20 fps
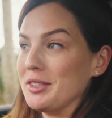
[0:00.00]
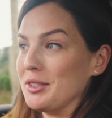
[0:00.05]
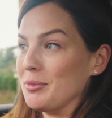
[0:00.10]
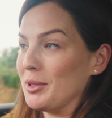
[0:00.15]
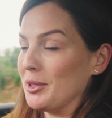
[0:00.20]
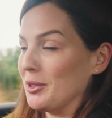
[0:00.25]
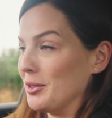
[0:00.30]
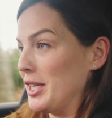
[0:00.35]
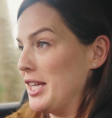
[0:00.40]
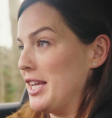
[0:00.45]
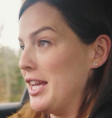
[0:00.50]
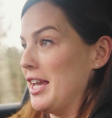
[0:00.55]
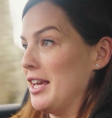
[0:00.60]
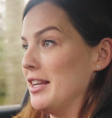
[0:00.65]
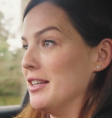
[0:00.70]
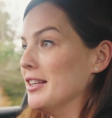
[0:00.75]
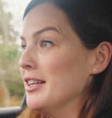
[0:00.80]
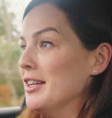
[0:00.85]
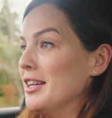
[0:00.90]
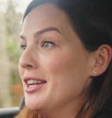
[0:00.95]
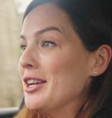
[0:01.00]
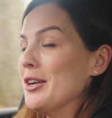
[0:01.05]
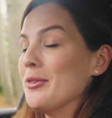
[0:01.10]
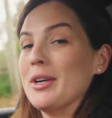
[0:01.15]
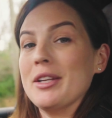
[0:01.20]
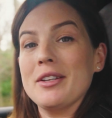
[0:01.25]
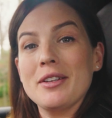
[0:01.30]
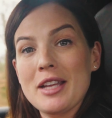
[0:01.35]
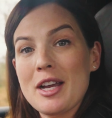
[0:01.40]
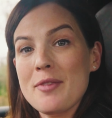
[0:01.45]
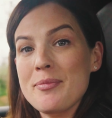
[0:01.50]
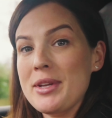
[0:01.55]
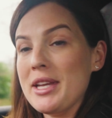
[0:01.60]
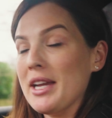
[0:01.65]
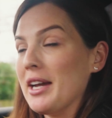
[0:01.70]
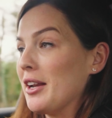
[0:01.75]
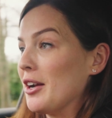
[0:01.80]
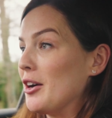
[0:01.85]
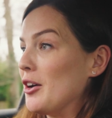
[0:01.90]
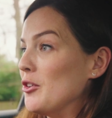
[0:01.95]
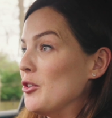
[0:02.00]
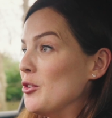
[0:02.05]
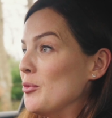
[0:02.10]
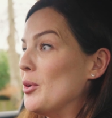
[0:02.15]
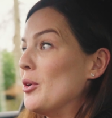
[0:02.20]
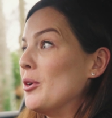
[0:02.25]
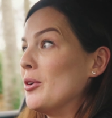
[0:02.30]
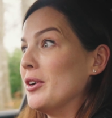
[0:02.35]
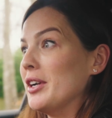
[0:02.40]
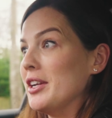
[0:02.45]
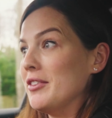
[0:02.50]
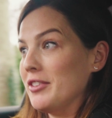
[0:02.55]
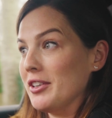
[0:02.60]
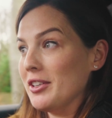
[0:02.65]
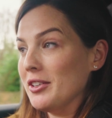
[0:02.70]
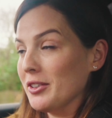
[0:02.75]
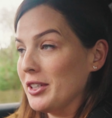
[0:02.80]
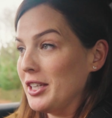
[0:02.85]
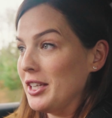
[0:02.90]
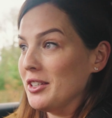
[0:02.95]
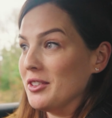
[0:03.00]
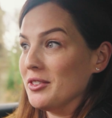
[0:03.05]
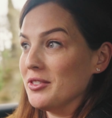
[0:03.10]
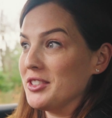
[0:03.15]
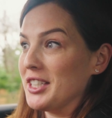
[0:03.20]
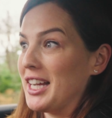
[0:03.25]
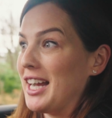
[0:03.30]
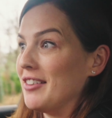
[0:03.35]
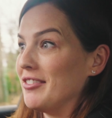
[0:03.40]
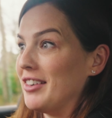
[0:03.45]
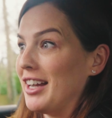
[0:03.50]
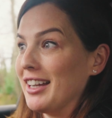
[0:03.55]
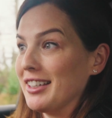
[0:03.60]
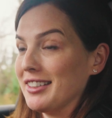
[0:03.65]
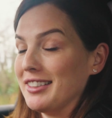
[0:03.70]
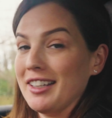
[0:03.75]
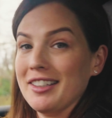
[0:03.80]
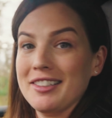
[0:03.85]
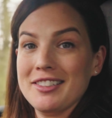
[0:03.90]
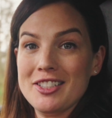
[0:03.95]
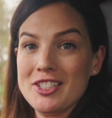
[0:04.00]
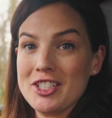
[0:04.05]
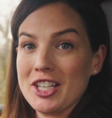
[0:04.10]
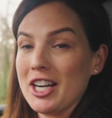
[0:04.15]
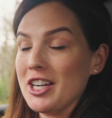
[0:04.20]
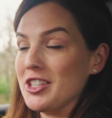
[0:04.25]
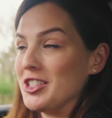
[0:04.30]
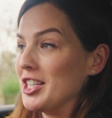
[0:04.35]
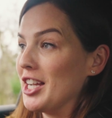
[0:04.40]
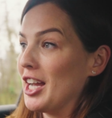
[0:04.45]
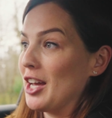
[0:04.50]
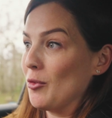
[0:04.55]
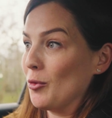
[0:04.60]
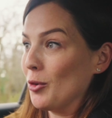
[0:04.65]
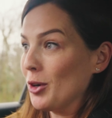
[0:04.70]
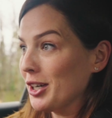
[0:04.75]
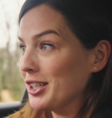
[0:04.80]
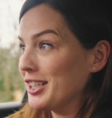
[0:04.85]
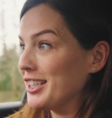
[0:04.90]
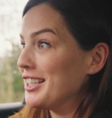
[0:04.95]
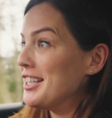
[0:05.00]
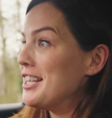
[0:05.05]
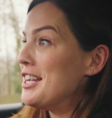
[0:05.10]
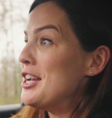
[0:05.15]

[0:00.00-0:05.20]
to plugging in, whether that be at home or if you're lucky enough to have access to charging at work,